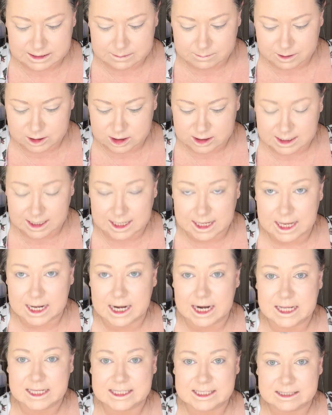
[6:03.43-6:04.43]
as much as I can,
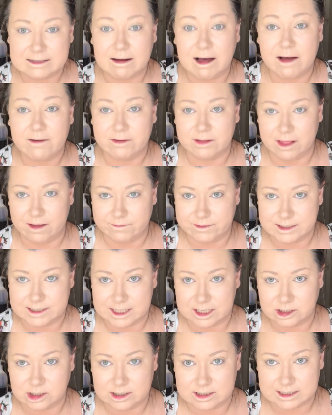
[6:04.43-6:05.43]
and I still have 11
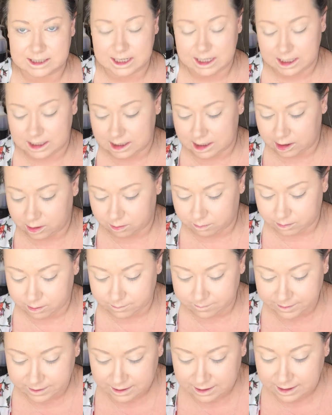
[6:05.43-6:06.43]
sessions I need to get through,